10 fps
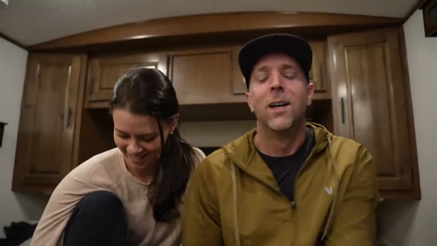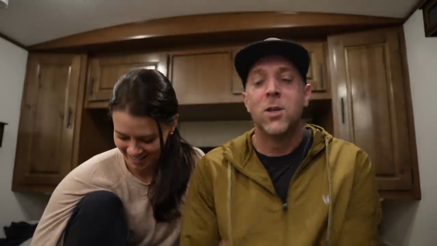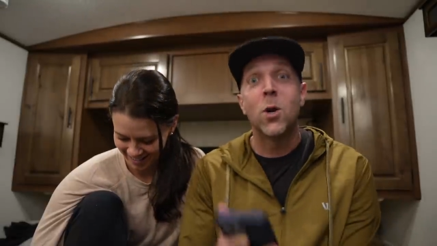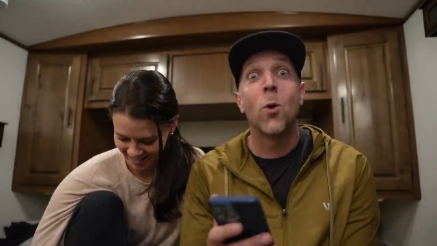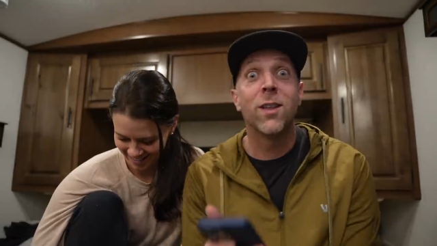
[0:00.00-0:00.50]

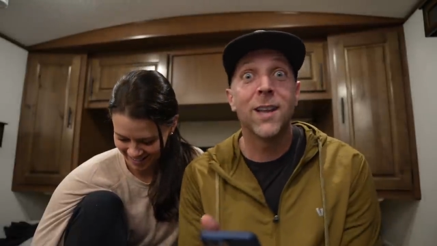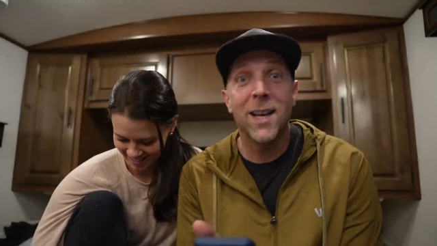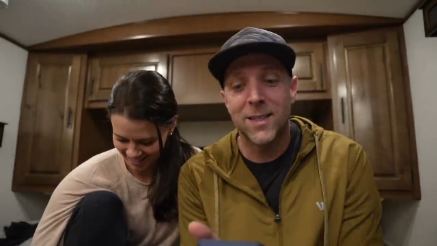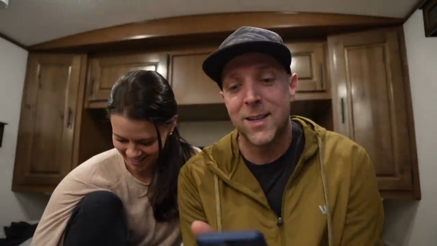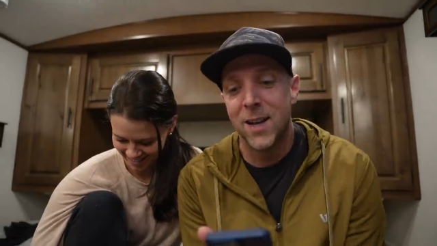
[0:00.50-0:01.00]
Speaker 1: So the
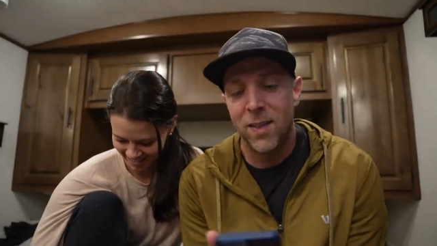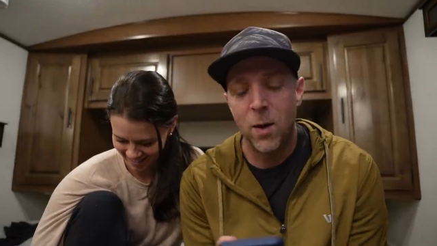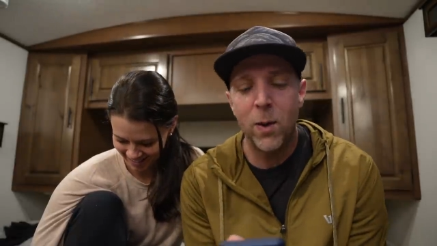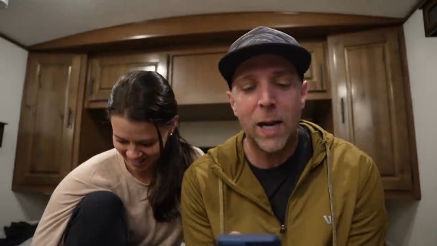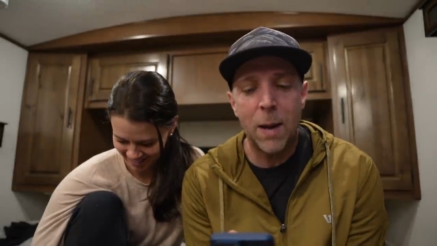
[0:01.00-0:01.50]
list
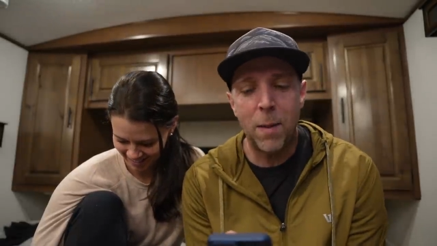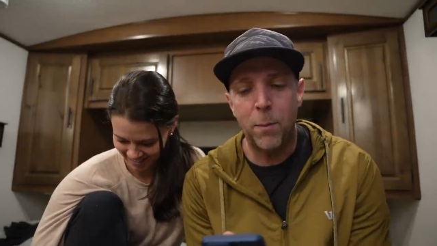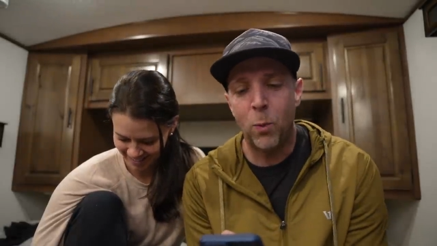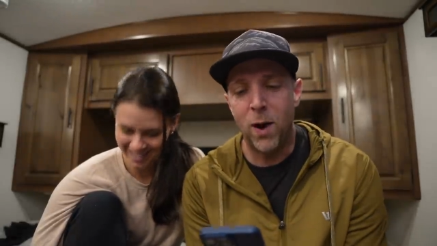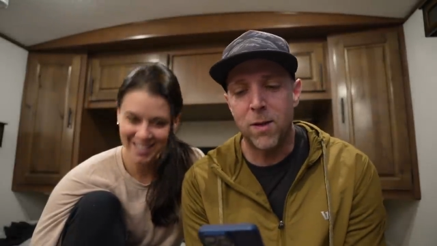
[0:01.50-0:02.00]
that we came
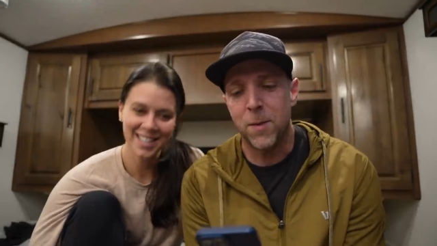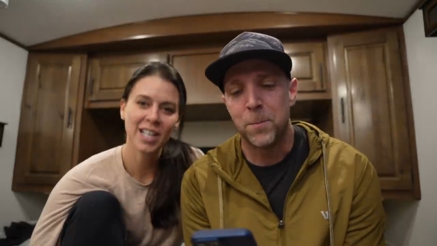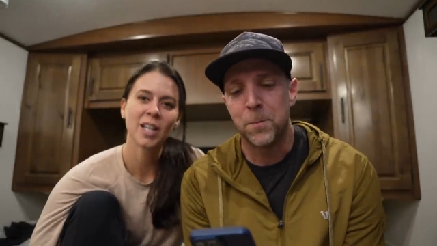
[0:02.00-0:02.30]
up with,